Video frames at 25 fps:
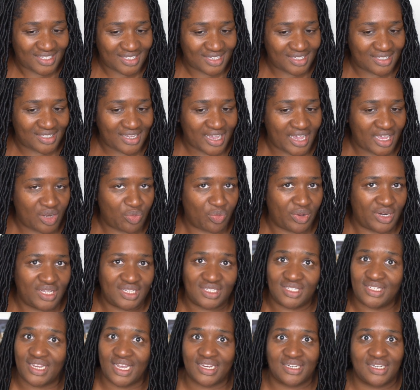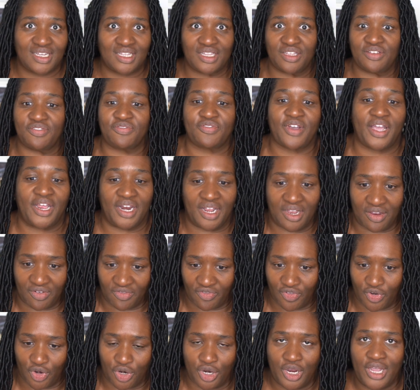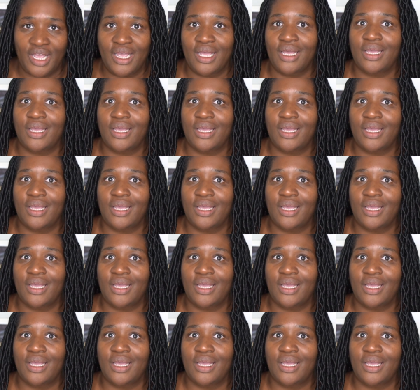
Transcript: in his head when he's technically fighting for